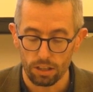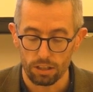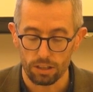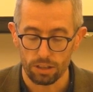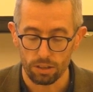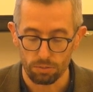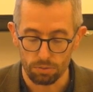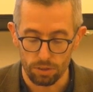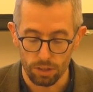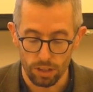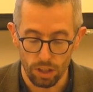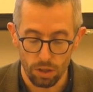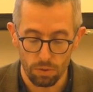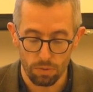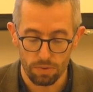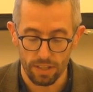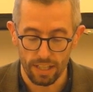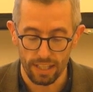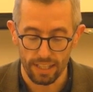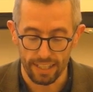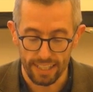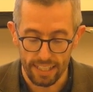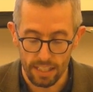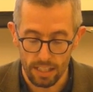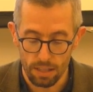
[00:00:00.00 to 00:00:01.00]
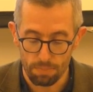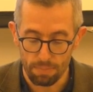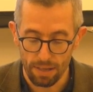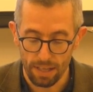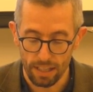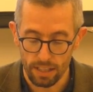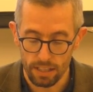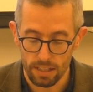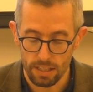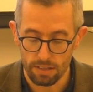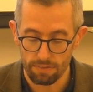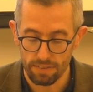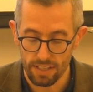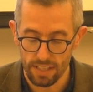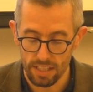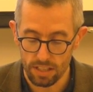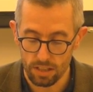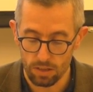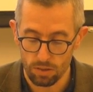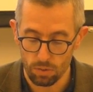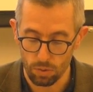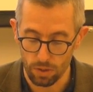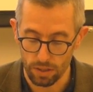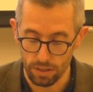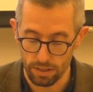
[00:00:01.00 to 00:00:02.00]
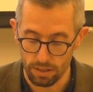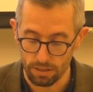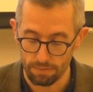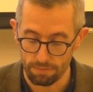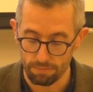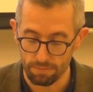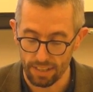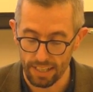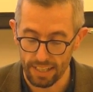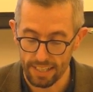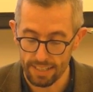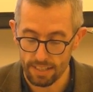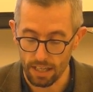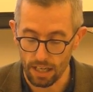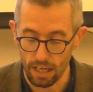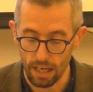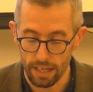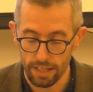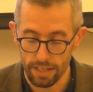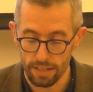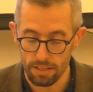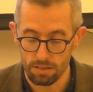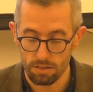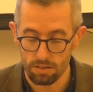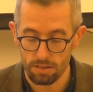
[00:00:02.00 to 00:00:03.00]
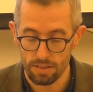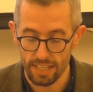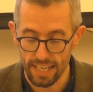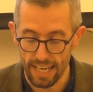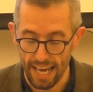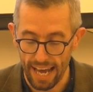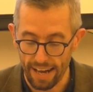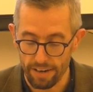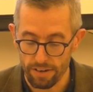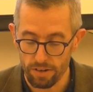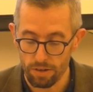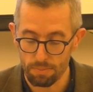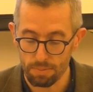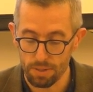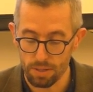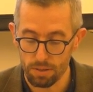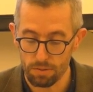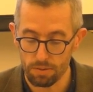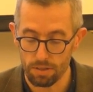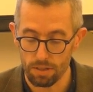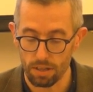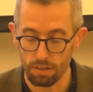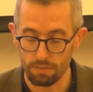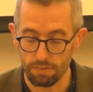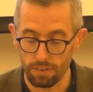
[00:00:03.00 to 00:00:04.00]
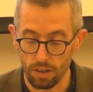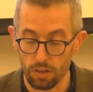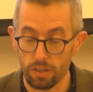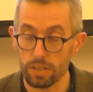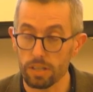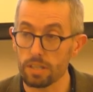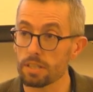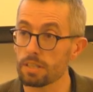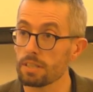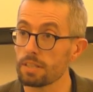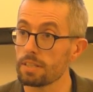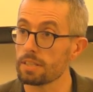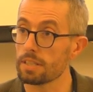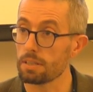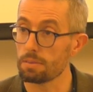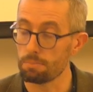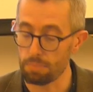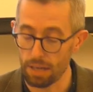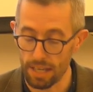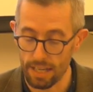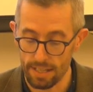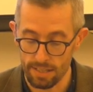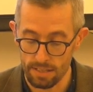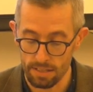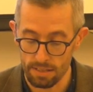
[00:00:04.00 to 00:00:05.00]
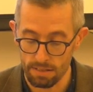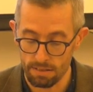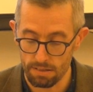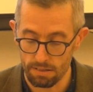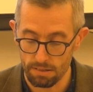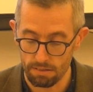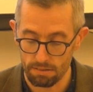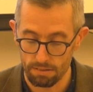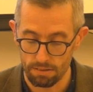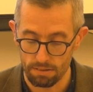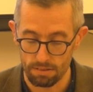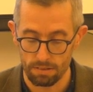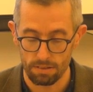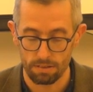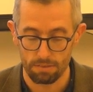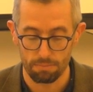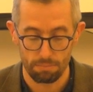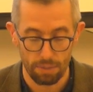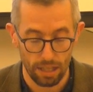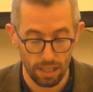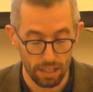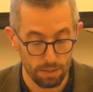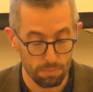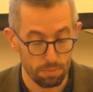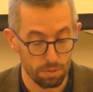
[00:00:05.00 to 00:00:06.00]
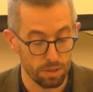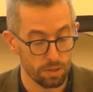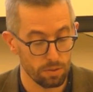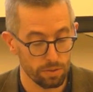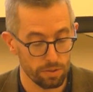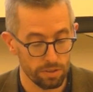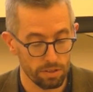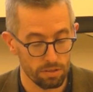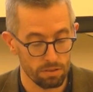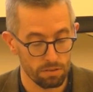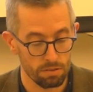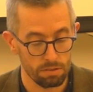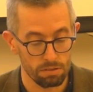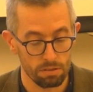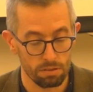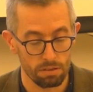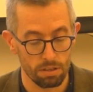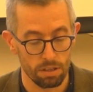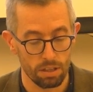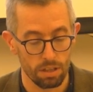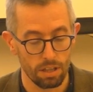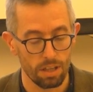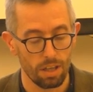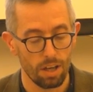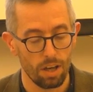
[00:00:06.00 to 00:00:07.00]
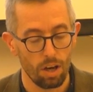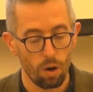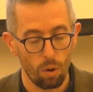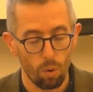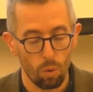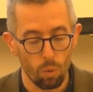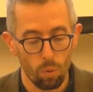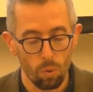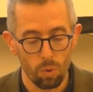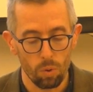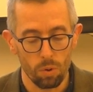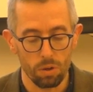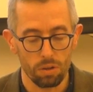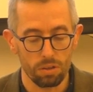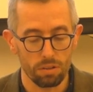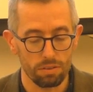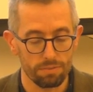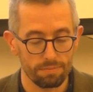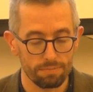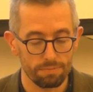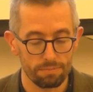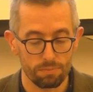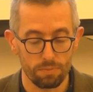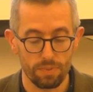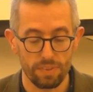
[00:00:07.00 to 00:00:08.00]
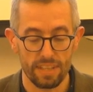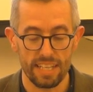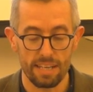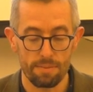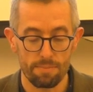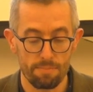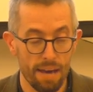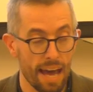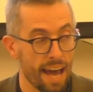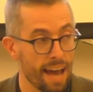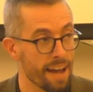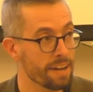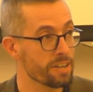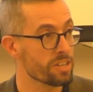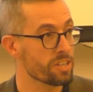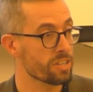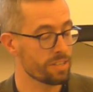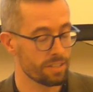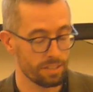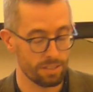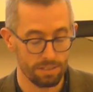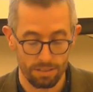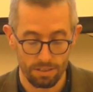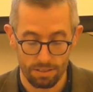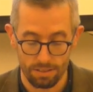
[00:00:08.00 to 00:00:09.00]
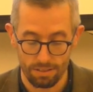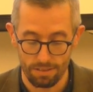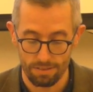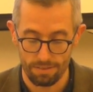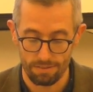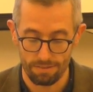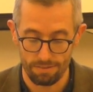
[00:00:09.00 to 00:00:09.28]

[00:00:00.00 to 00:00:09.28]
So note that independence of this sort is either the attribute of artisans and peasants, petty producers, or the imagined